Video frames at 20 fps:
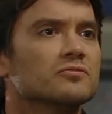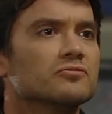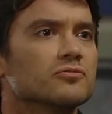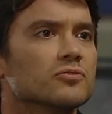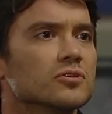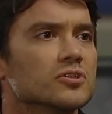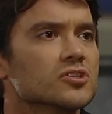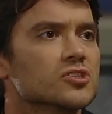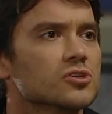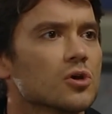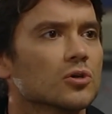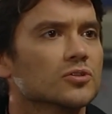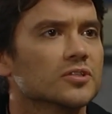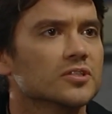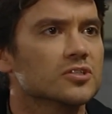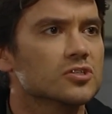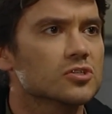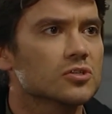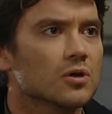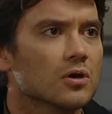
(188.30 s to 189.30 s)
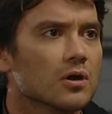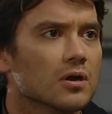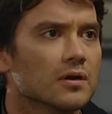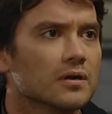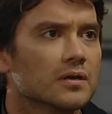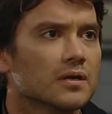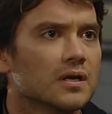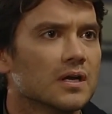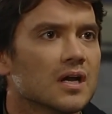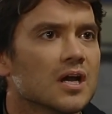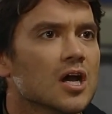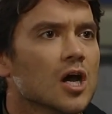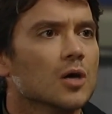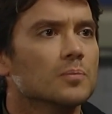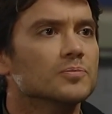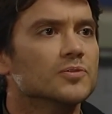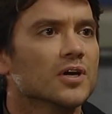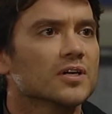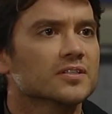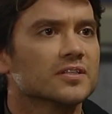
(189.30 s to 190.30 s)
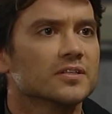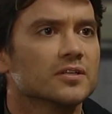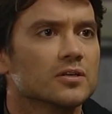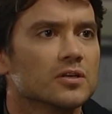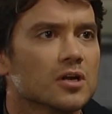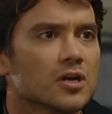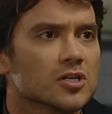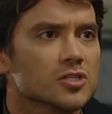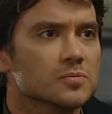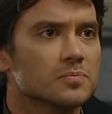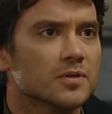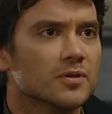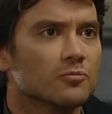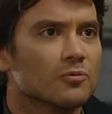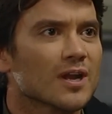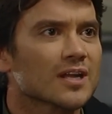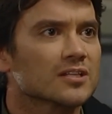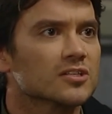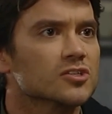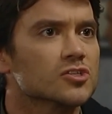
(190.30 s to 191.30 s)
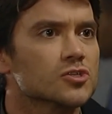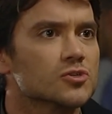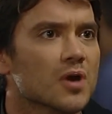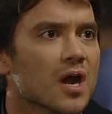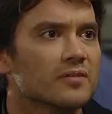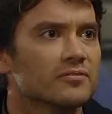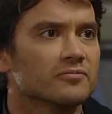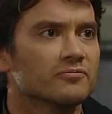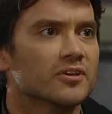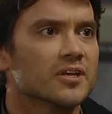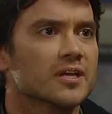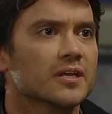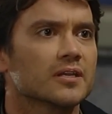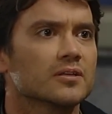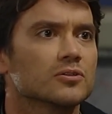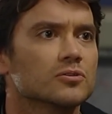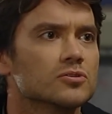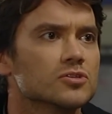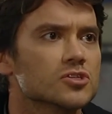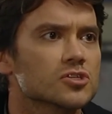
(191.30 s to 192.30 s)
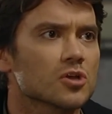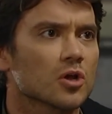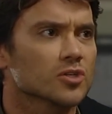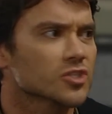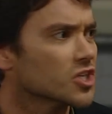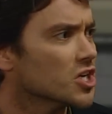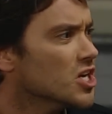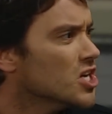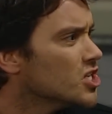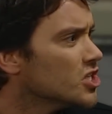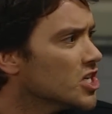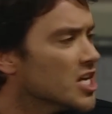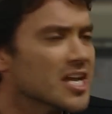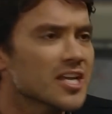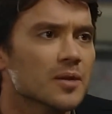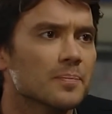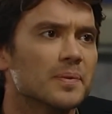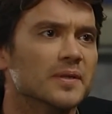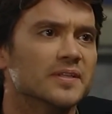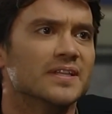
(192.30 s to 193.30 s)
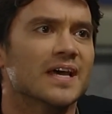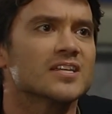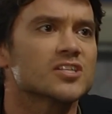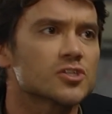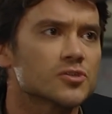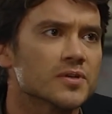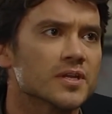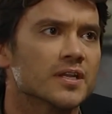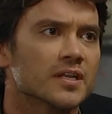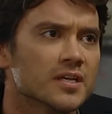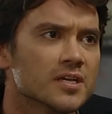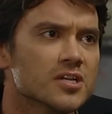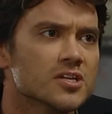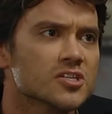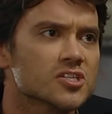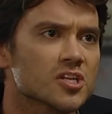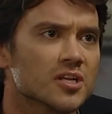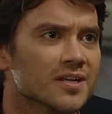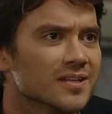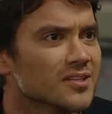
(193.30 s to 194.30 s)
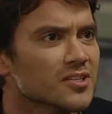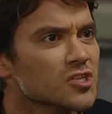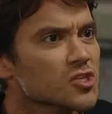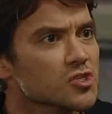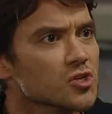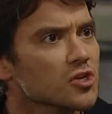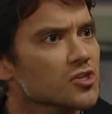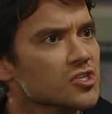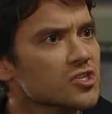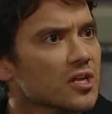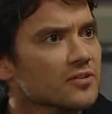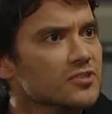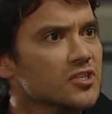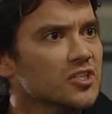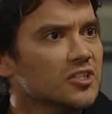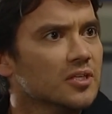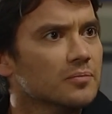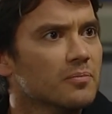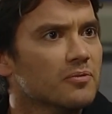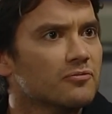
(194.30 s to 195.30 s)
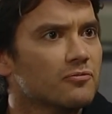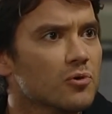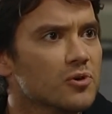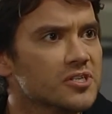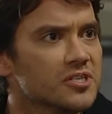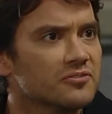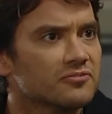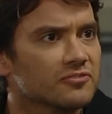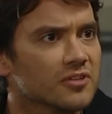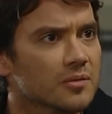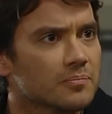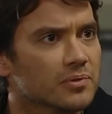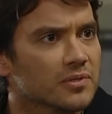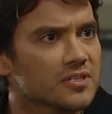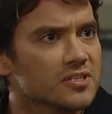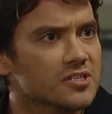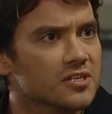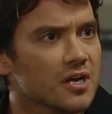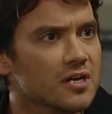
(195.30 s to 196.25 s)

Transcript: wanted for assaulting Starr, abducting her husband, reckless driving, vehicular assault. She, she hit a pedestrian. Sonny, this is all stuff she did before she fled